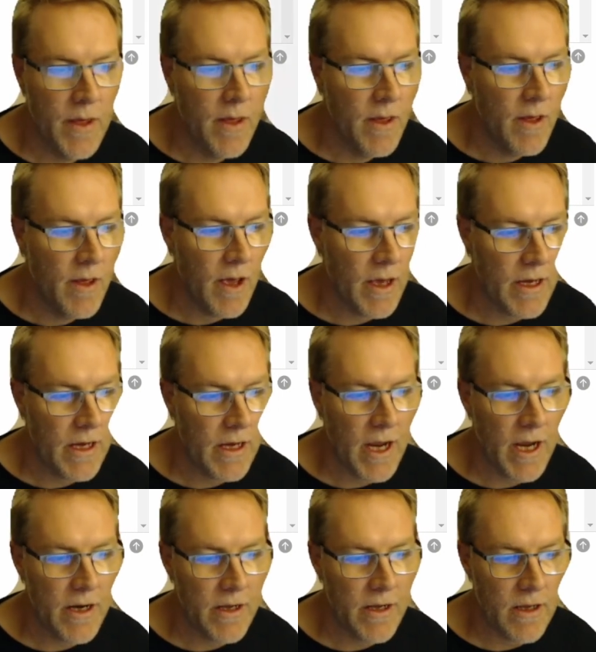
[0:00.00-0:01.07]
I can
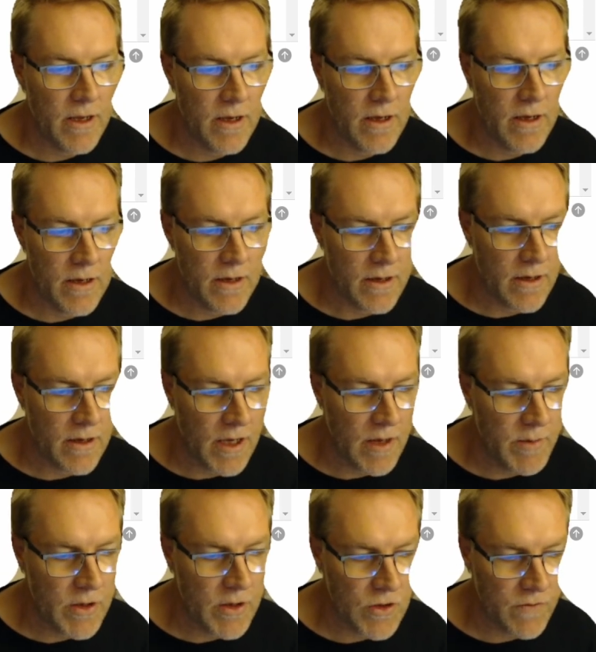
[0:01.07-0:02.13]
add an
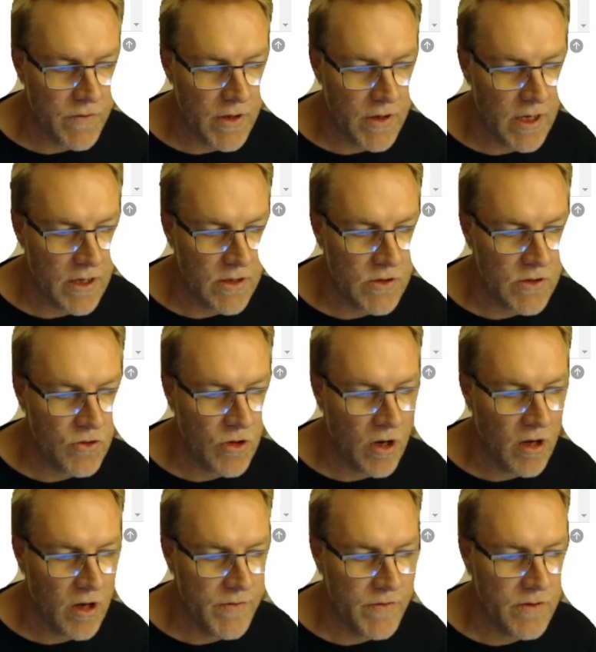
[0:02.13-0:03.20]
image of the Guinness
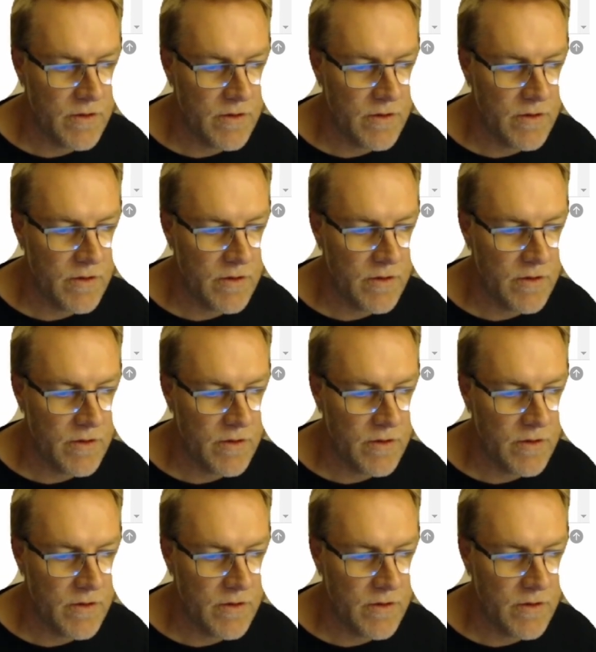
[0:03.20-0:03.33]
draft.